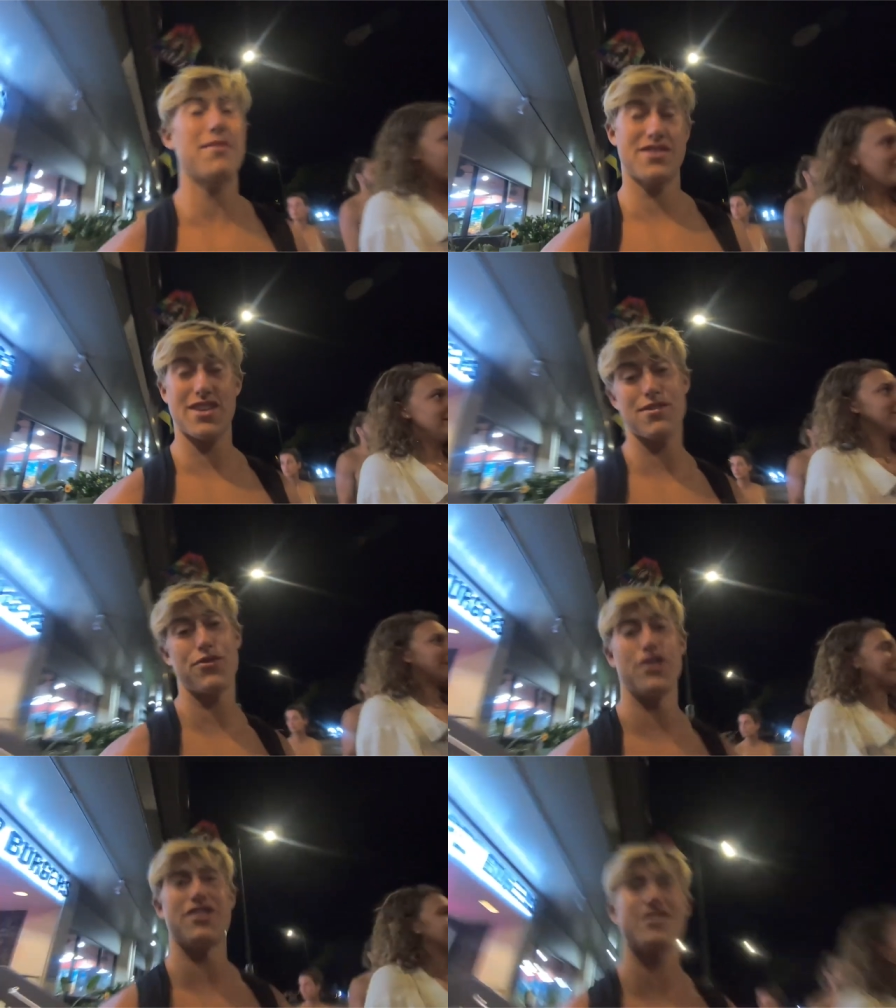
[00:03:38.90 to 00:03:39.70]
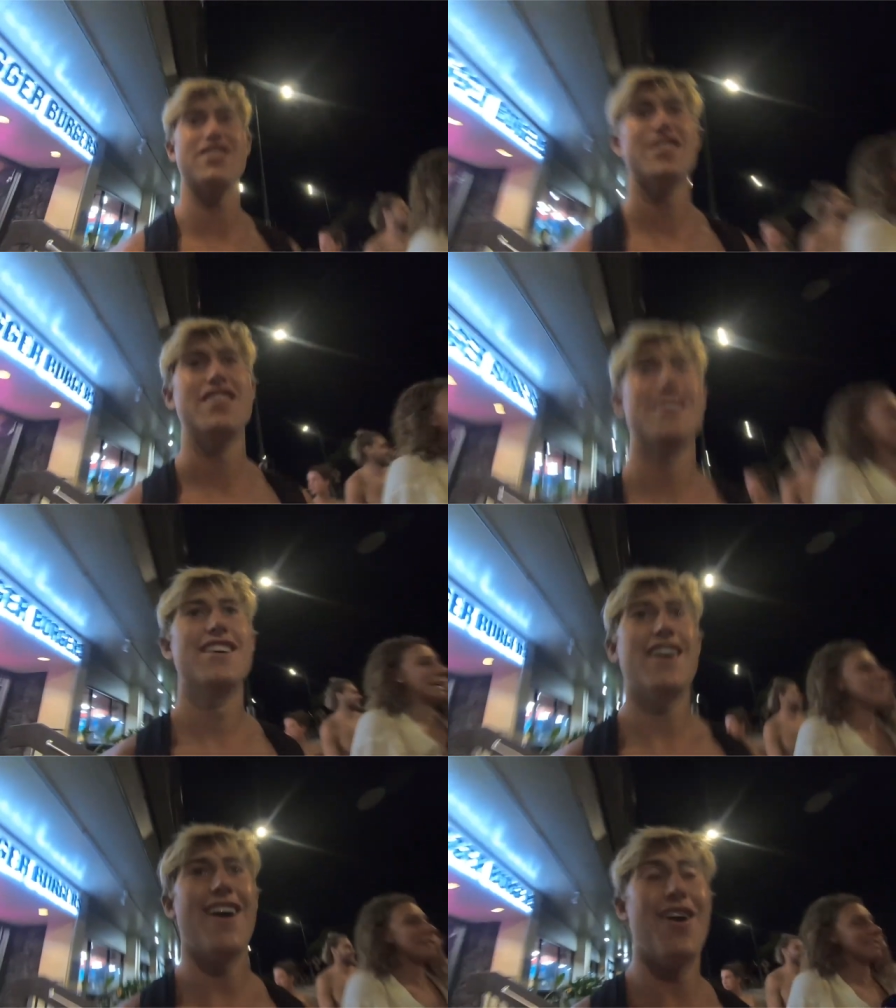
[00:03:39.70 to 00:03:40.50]
or six footers.
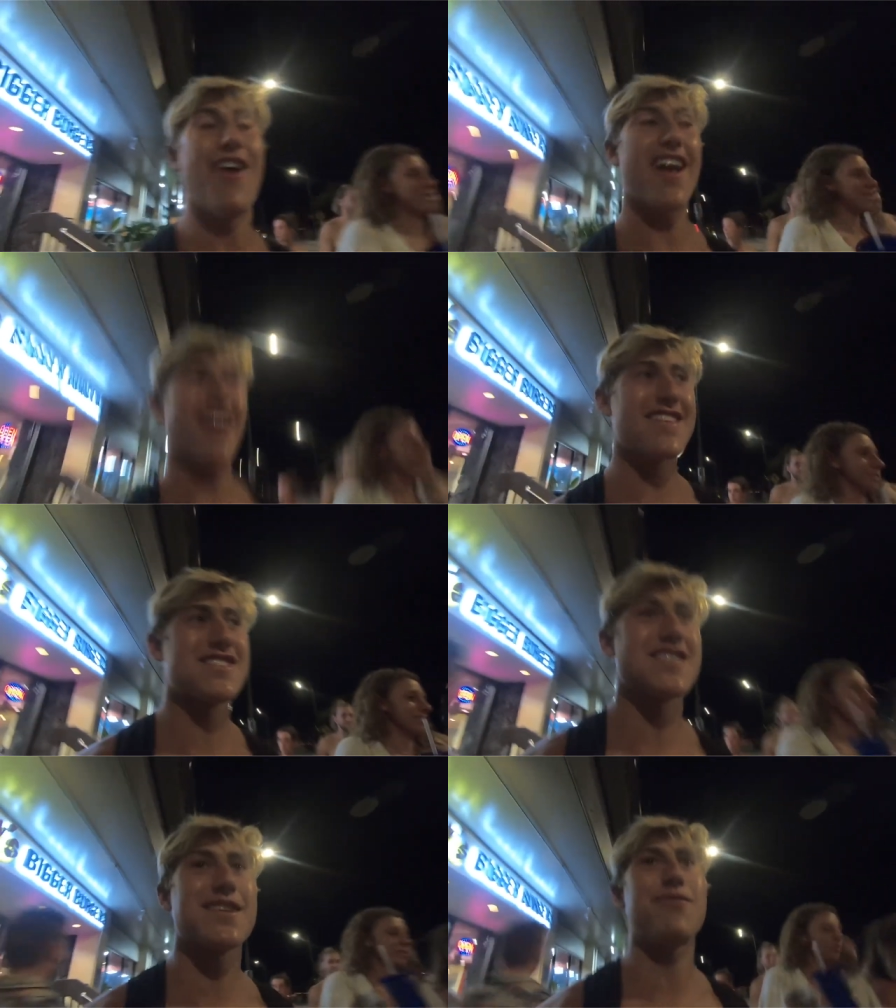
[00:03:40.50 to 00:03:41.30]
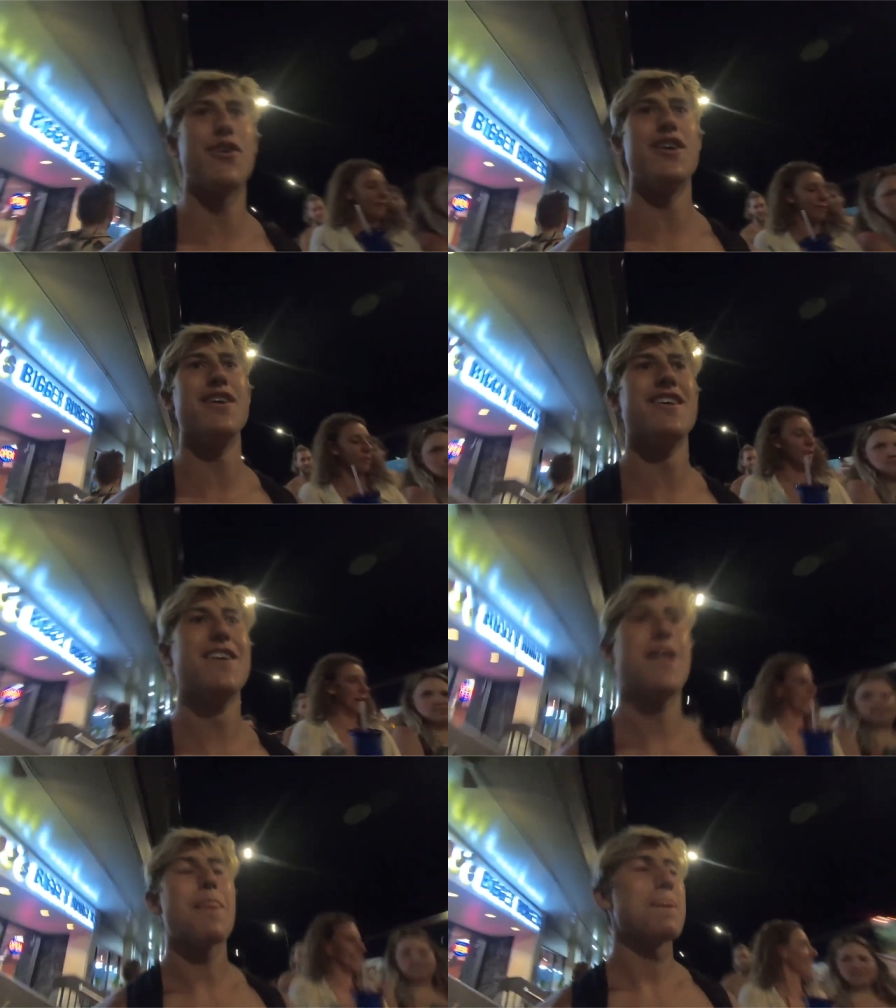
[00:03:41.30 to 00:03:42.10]
Um, I got a six footer
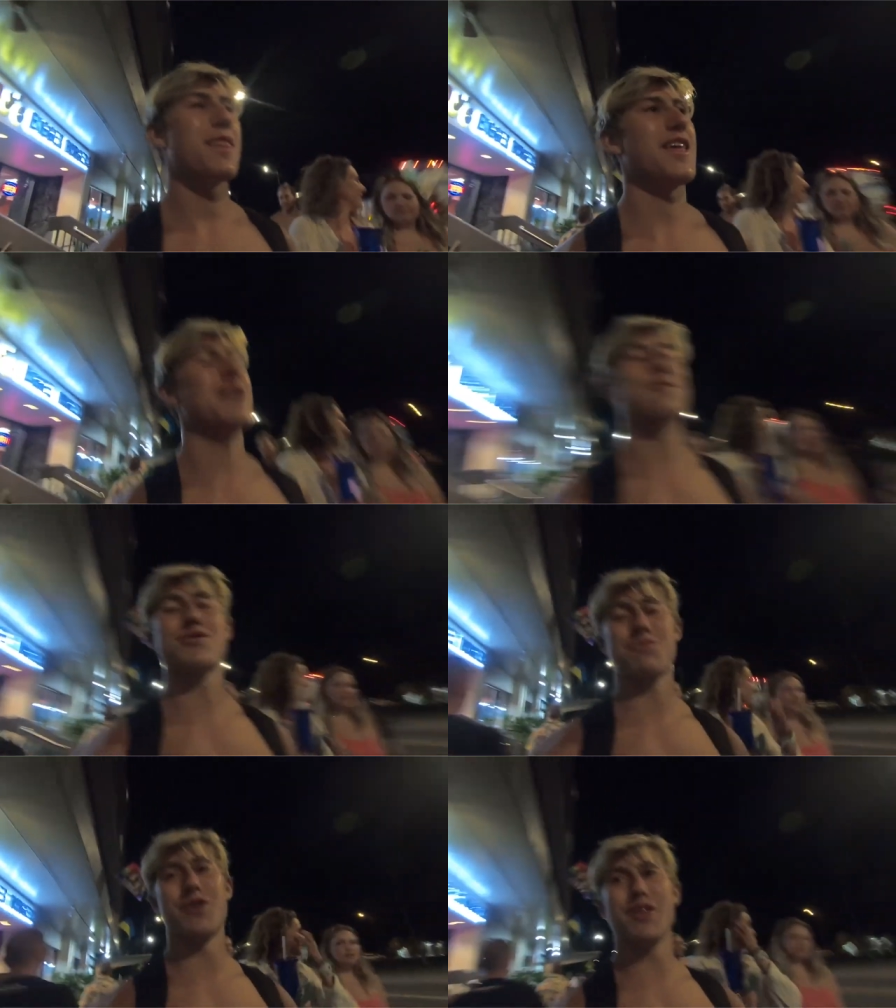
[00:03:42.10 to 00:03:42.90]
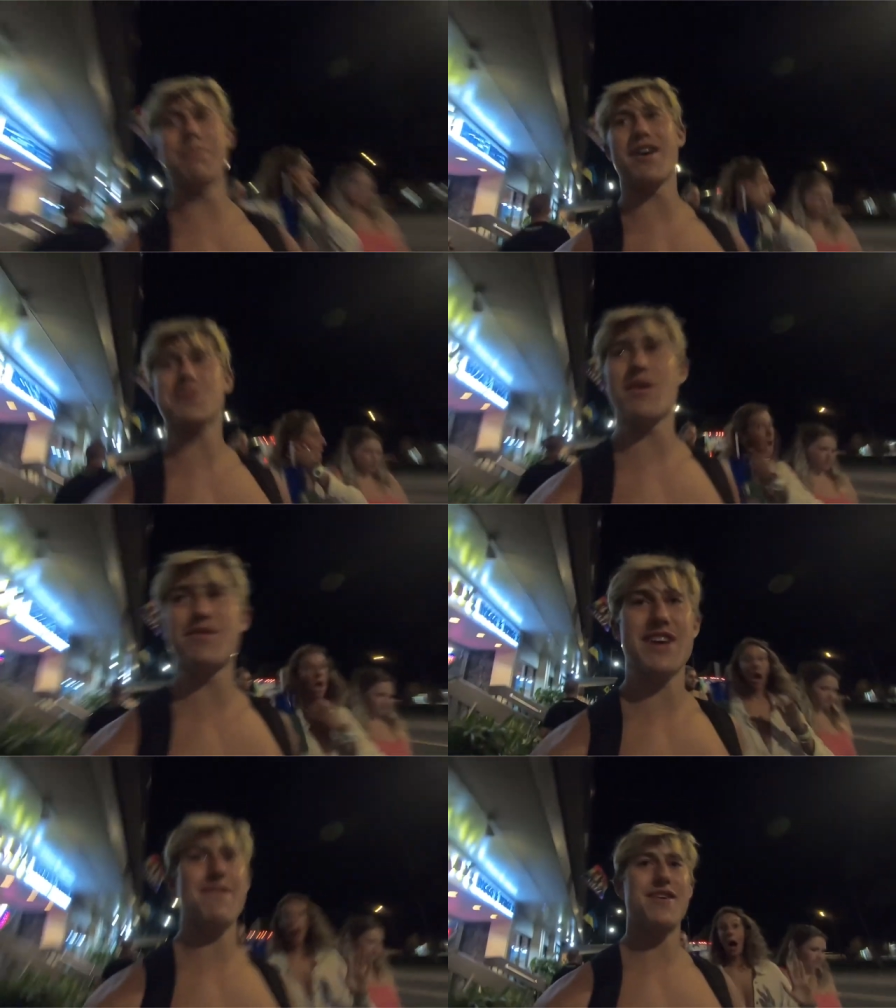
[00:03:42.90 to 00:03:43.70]
knew it was one of the best waves ever.